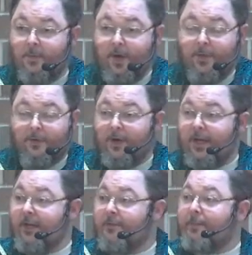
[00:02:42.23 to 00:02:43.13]
whether
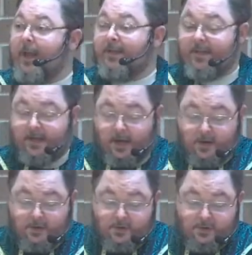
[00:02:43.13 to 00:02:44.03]
it is basic
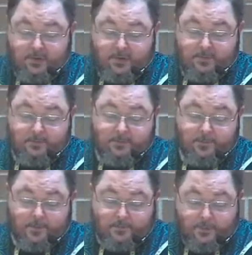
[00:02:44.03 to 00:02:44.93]
hunger
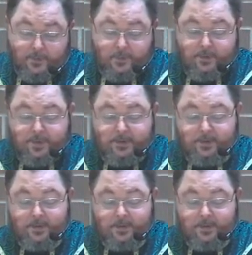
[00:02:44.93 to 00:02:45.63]
for food,